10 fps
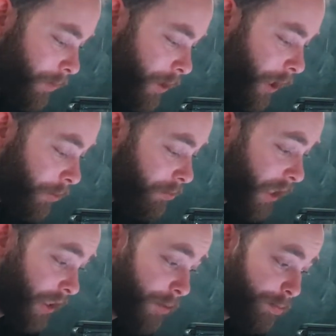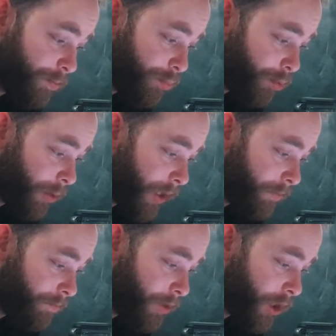So, sounds
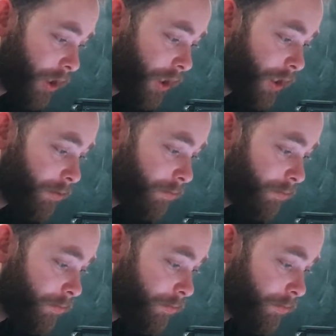pretty good.